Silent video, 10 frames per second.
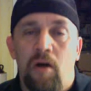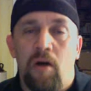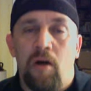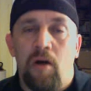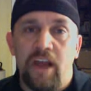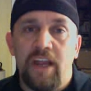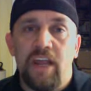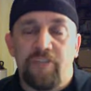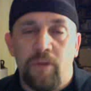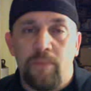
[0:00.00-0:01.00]
on
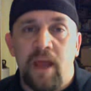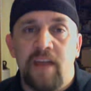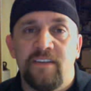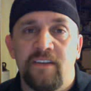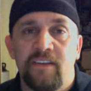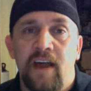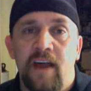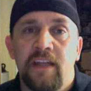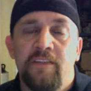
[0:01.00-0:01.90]
Friday from 9 till 9,